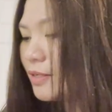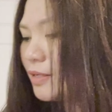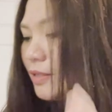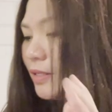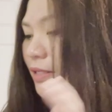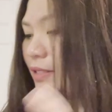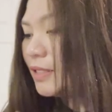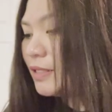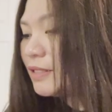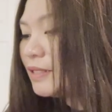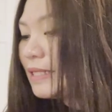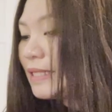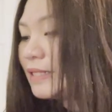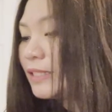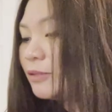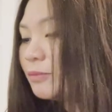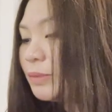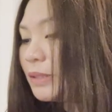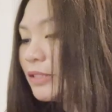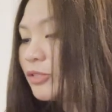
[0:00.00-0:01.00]
this is a little
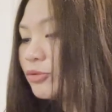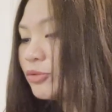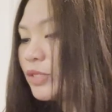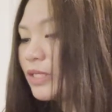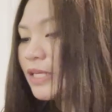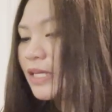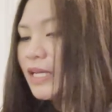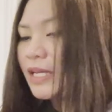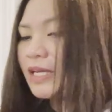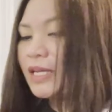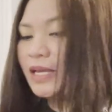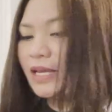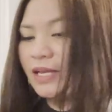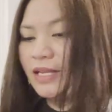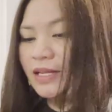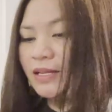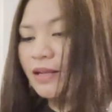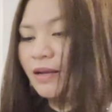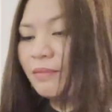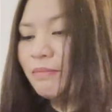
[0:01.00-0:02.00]
bit tricky
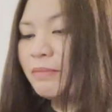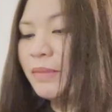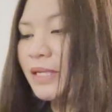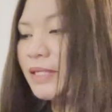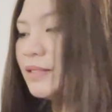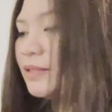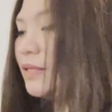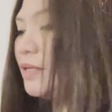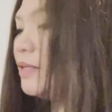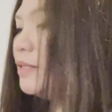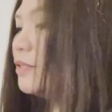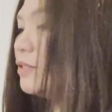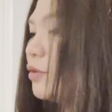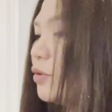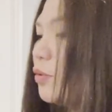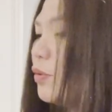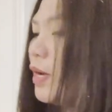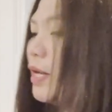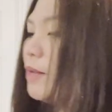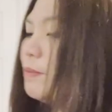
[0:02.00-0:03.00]
and messy, so
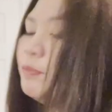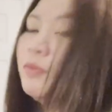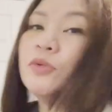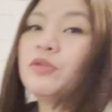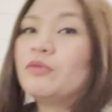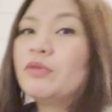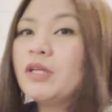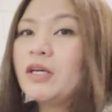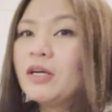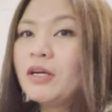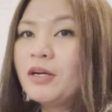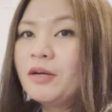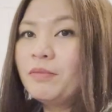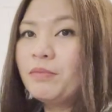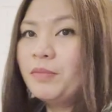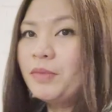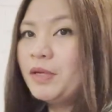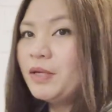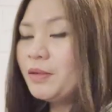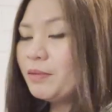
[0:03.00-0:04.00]
I put the
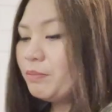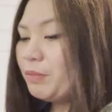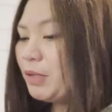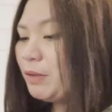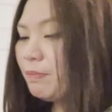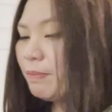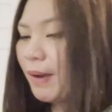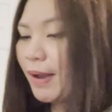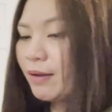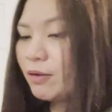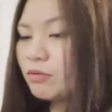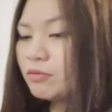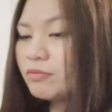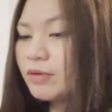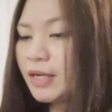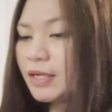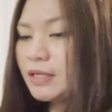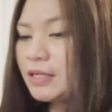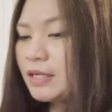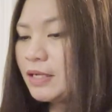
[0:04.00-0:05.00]
bean bag
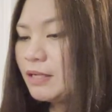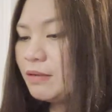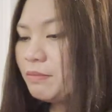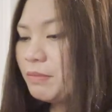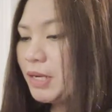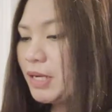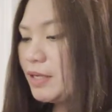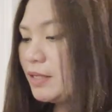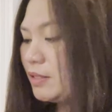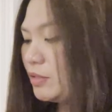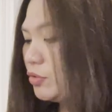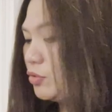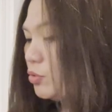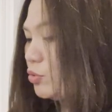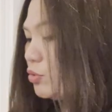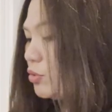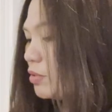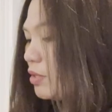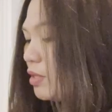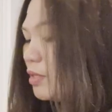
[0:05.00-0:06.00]
already in my
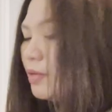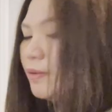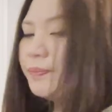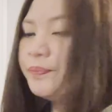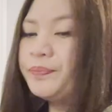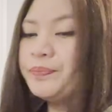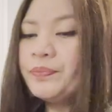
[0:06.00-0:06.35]
juicer.